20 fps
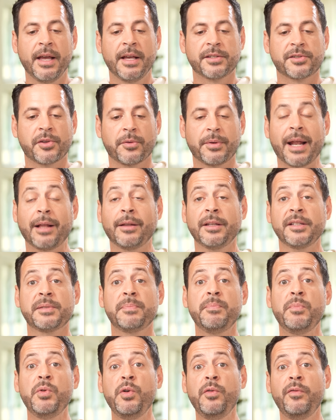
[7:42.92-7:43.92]
So now let's
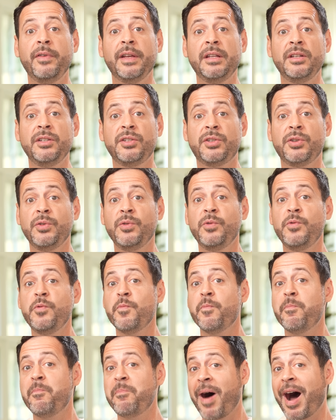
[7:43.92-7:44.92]
move into
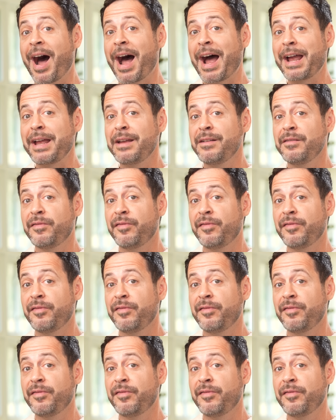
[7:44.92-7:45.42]
my